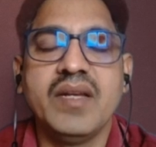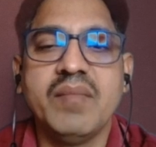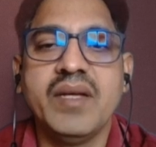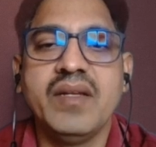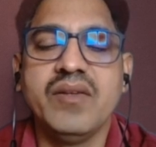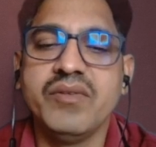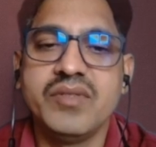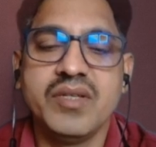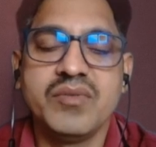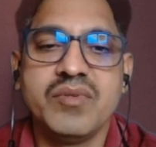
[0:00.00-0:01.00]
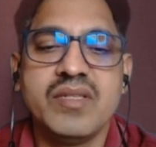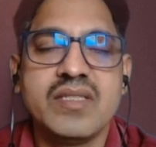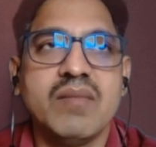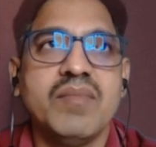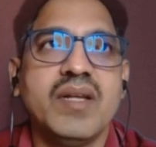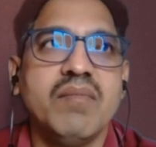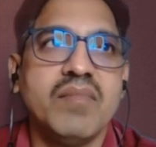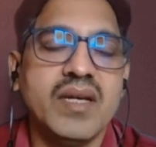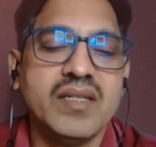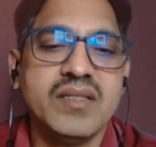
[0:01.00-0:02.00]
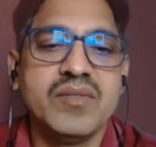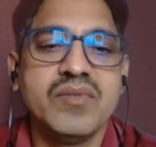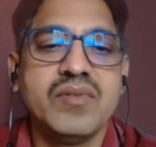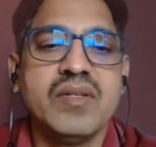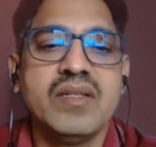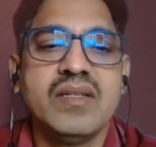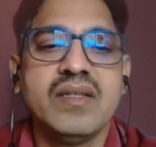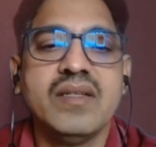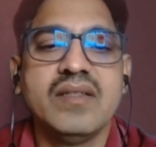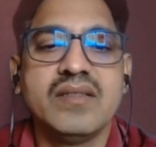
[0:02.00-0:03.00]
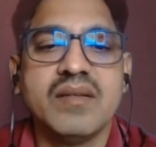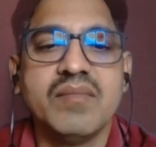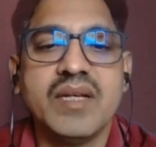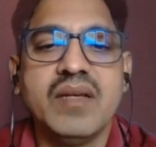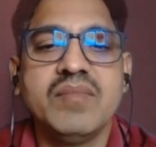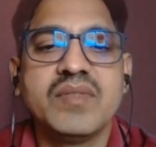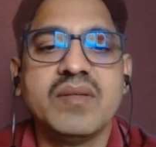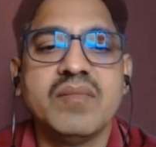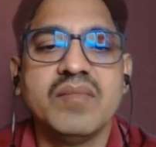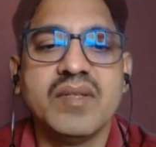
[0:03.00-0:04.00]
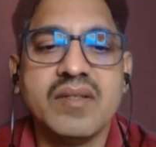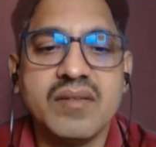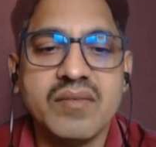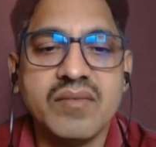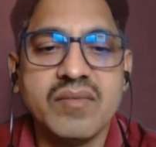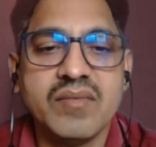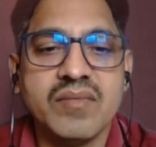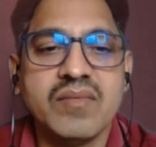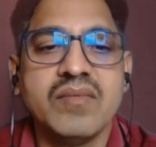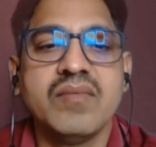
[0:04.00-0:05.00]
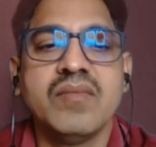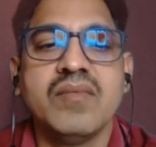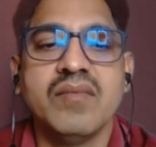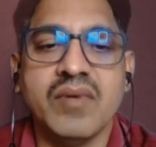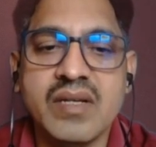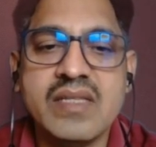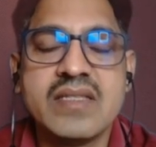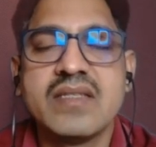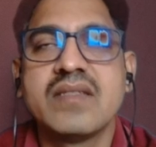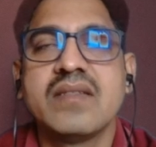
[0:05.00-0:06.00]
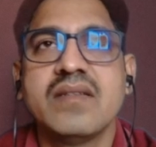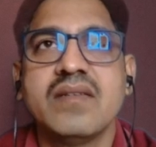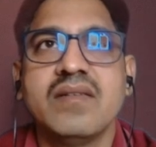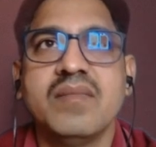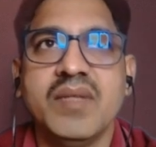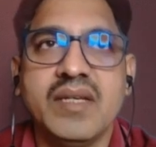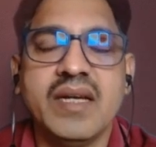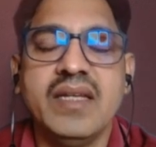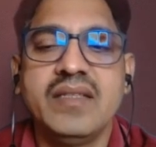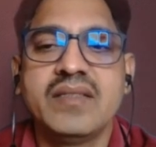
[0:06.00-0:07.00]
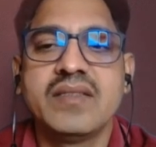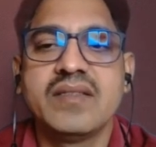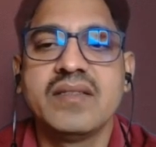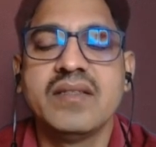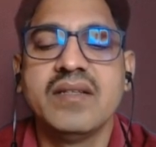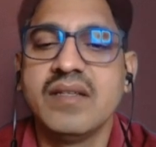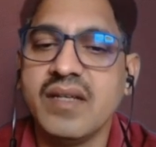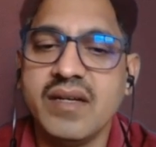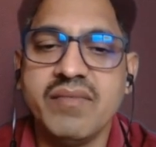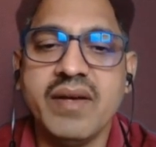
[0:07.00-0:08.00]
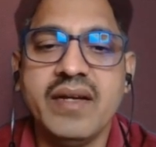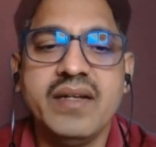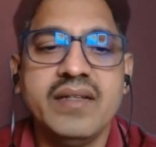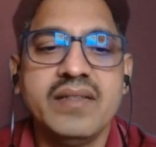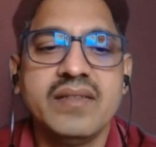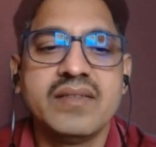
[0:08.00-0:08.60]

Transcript: may remain unisexual, sometimes bisexual, sometimes some whorls of the calyx get varied.